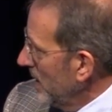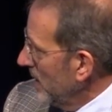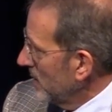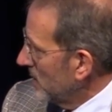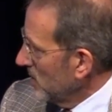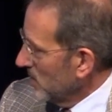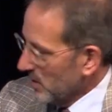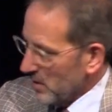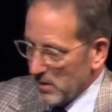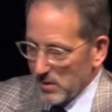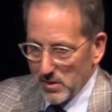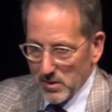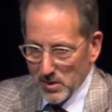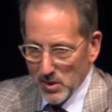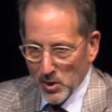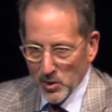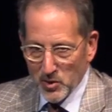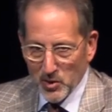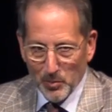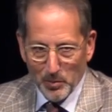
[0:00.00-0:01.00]
And so here's a
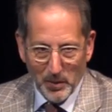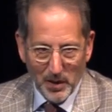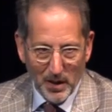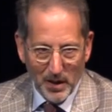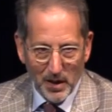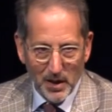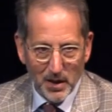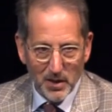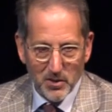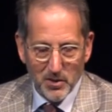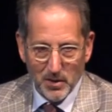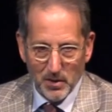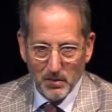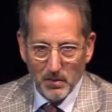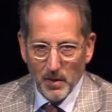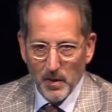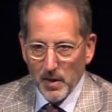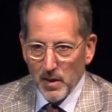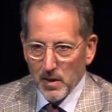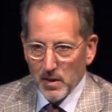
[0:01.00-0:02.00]
note to me and to
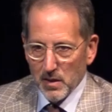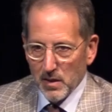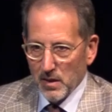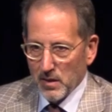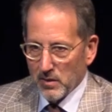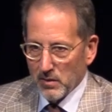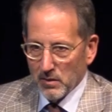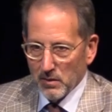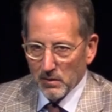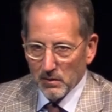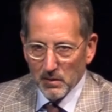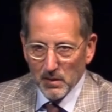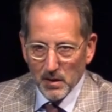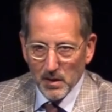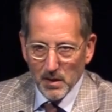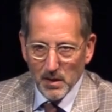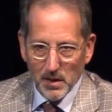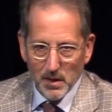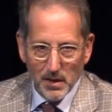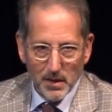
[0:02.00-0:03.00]
other
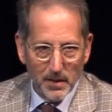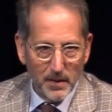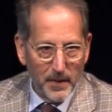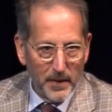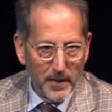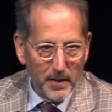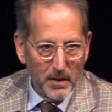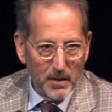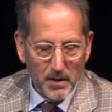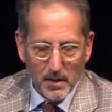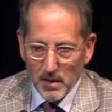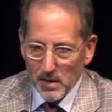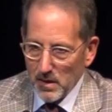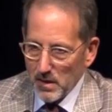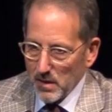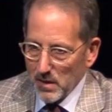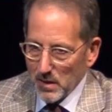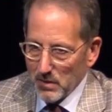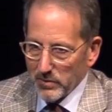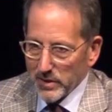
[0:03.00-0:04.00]
uh,
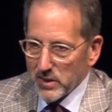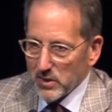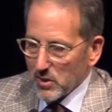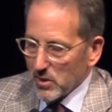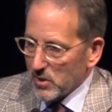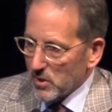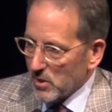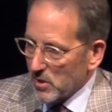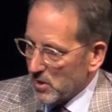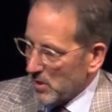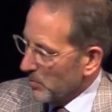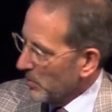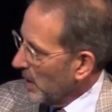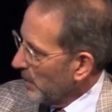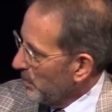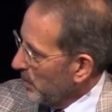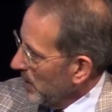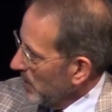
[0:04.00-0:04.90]
uh, researchers that might be